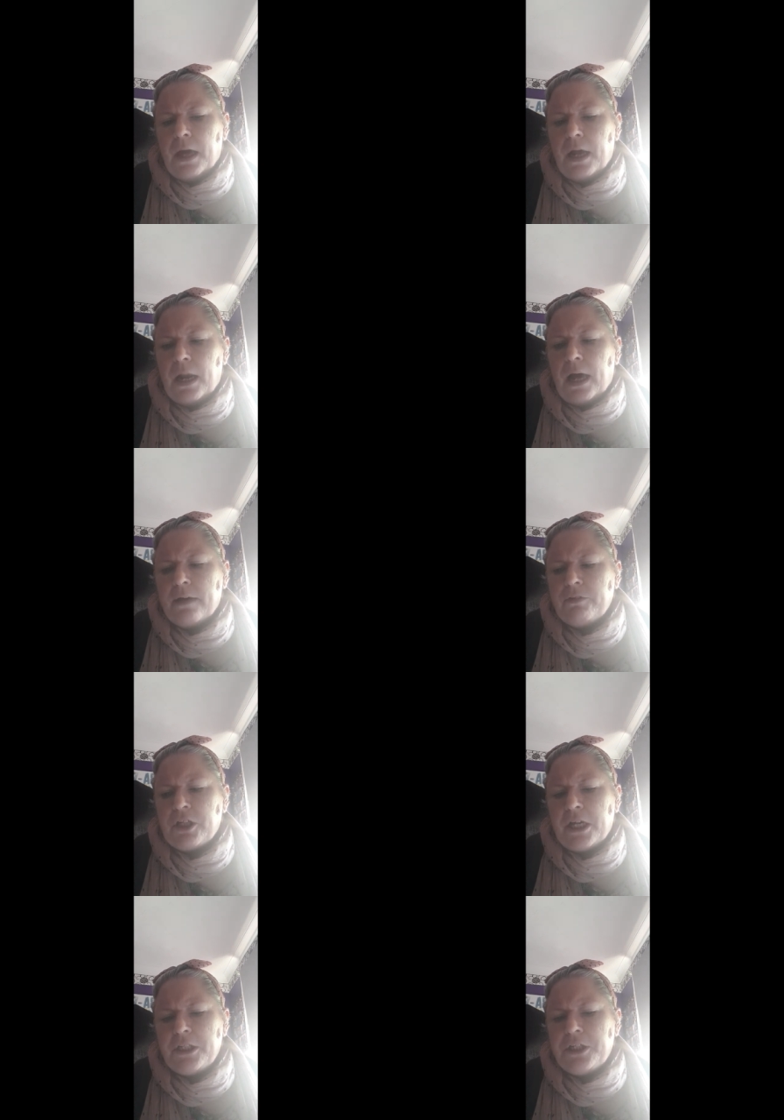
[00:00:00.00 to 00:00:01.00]
a life
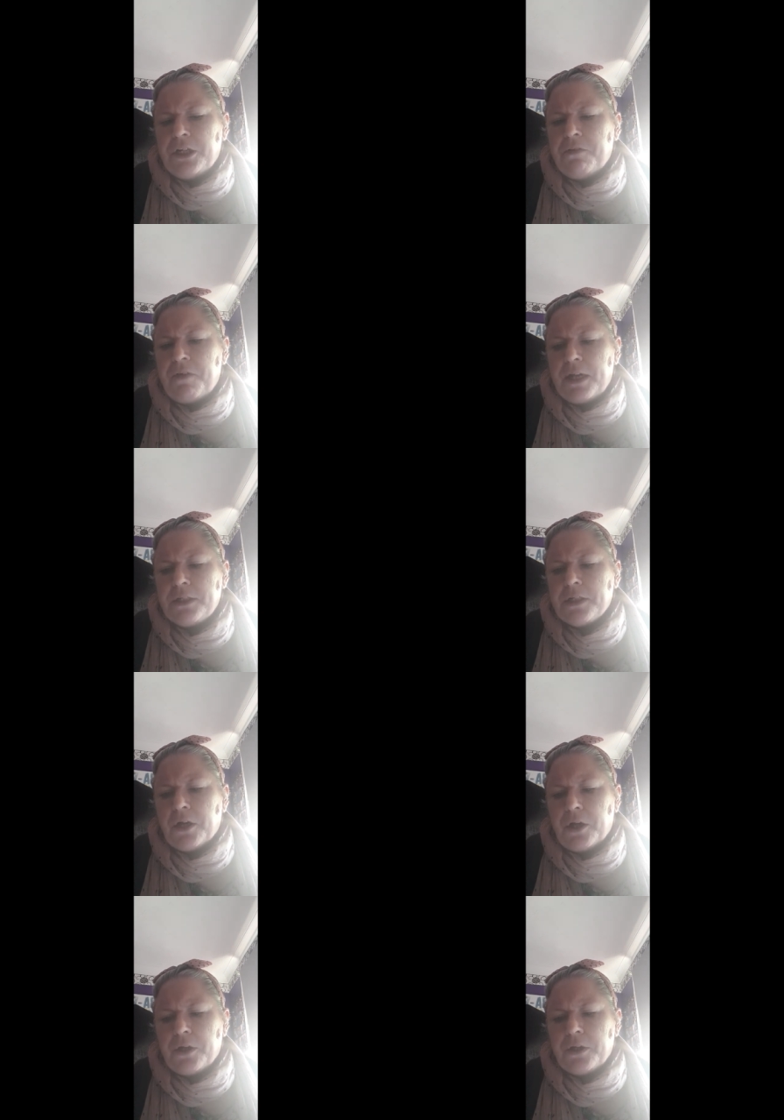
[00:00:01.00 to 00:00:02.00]
changing event
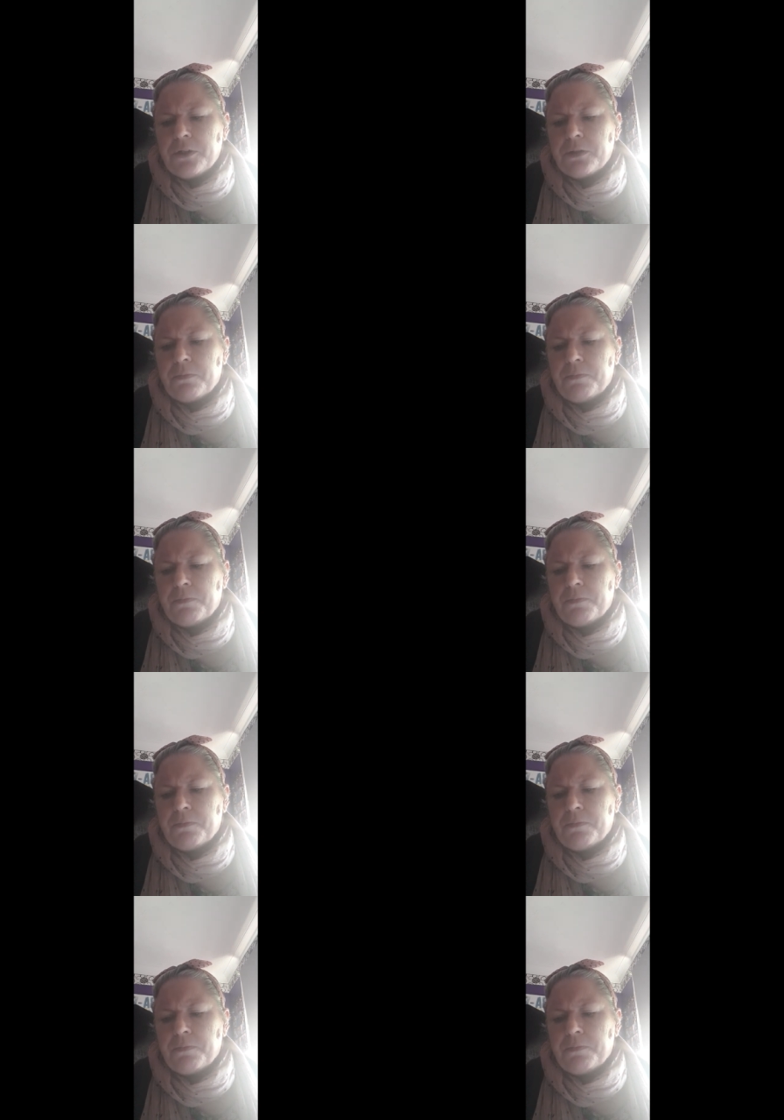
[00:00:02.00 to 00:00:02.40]
occurred,